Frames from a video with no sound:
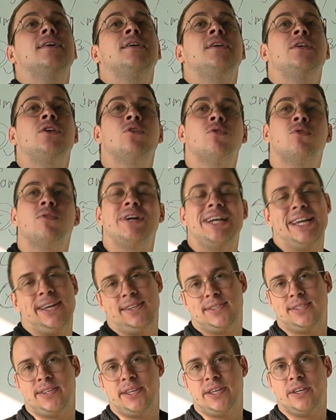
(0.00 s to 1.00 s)
your
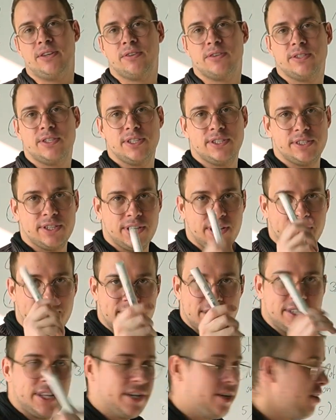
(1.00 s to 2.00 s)
ads are inconsistent, and
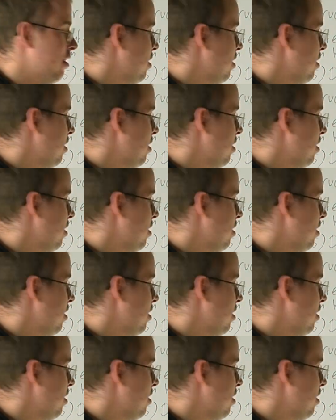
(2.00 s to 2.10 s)
let's take